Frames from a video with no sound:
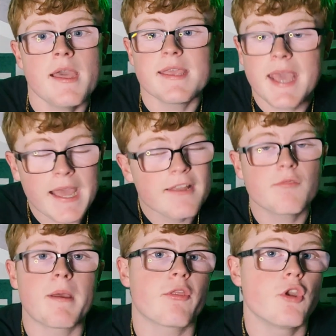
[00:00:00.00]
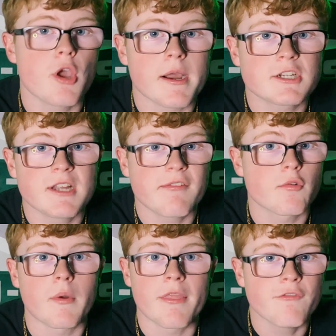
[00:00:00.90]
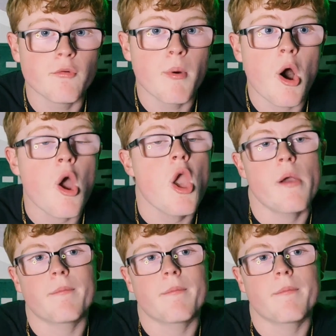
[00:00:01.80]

you can't expect the New York Jets to run the football.